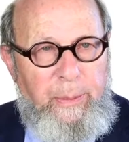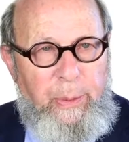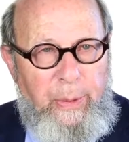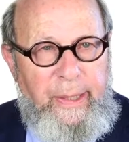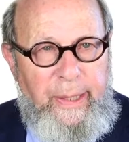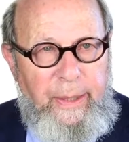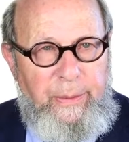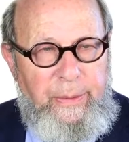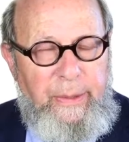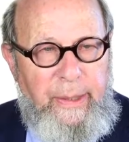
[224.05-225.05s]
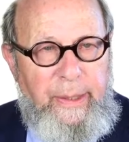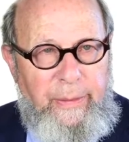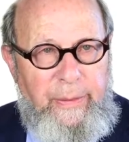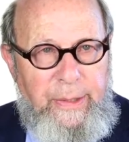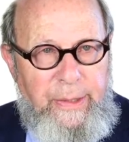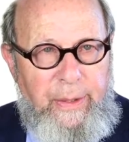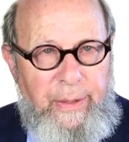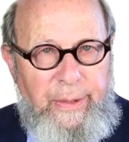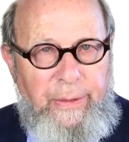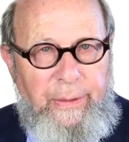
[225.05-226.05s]
point out in this
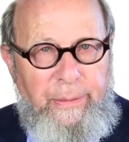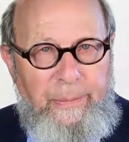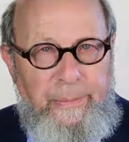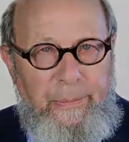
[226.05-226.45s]
article.